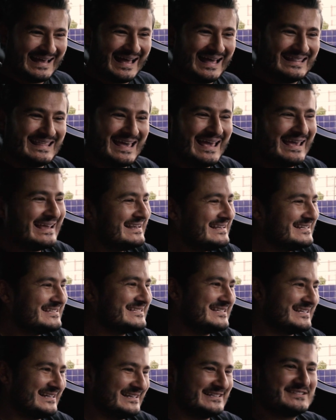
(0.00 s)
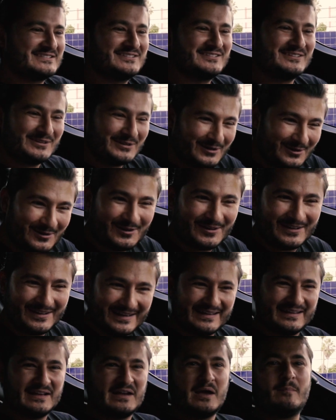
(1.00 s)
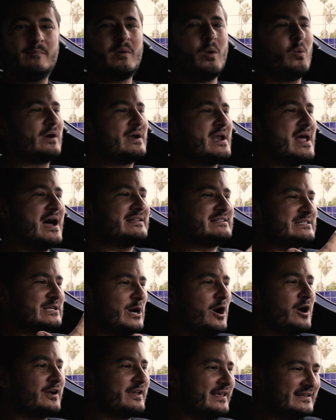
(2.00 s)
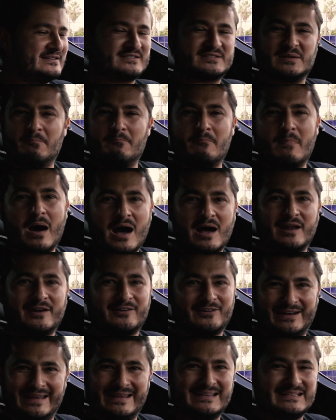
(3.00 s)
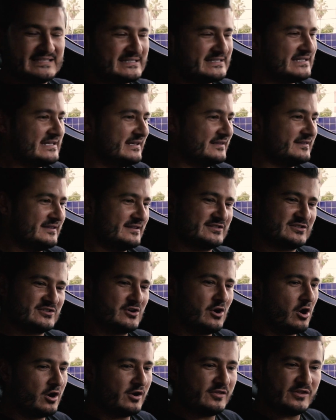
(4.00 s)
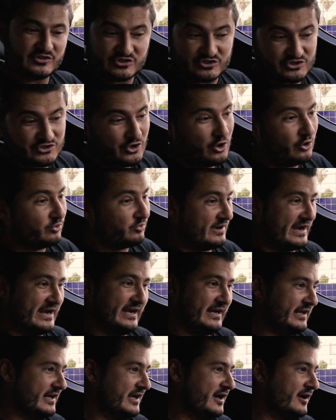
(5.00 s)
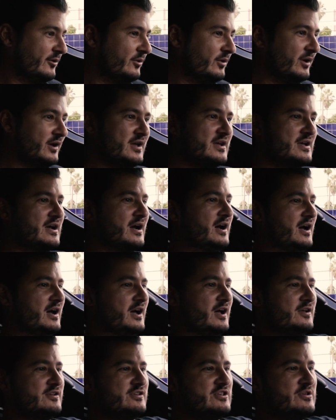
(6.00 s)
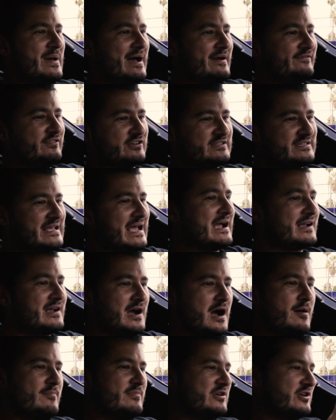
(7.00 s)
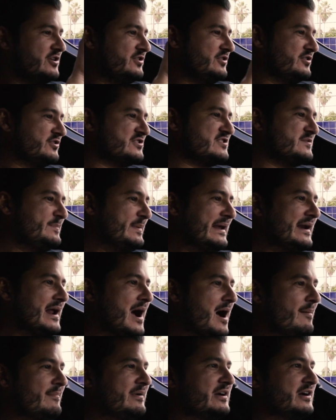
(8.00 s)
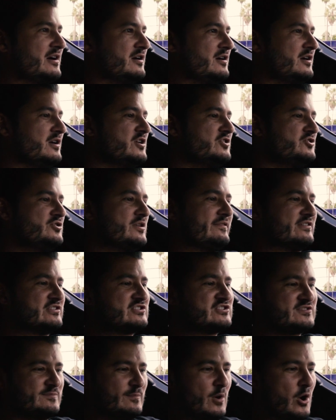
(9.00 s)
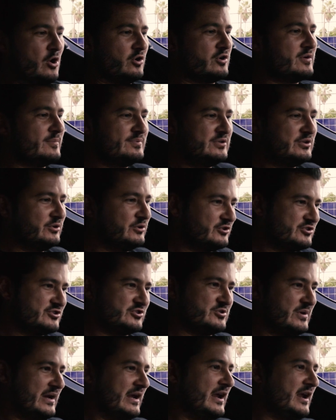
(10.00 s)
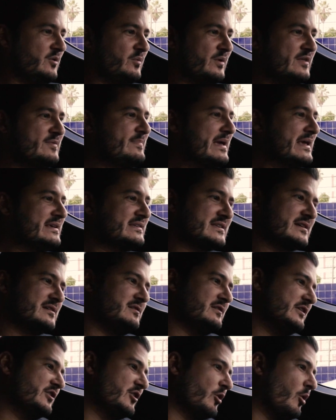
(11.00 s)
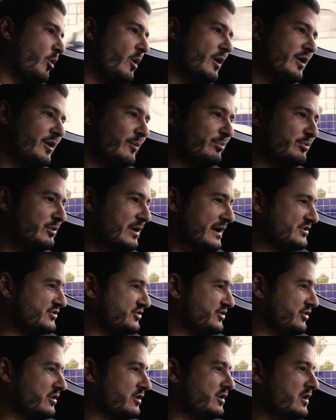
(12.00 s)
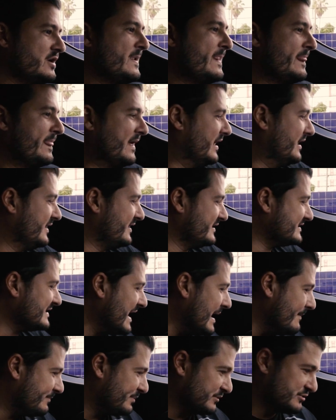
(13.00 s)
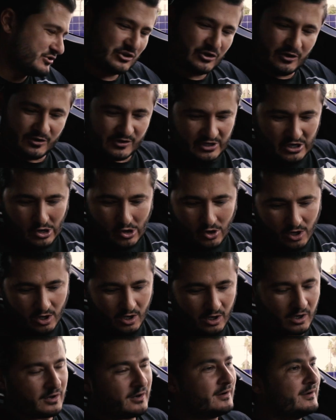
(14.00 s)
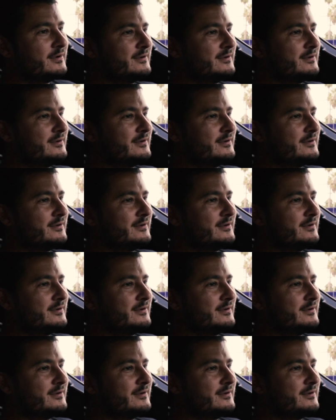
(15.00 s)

And the AC is good, but we're not talking some modern AC in this car. There's no radio. You have your tachometer, your speedometer. You have a small computer screen with basically your oil pressure, the temperature of the car.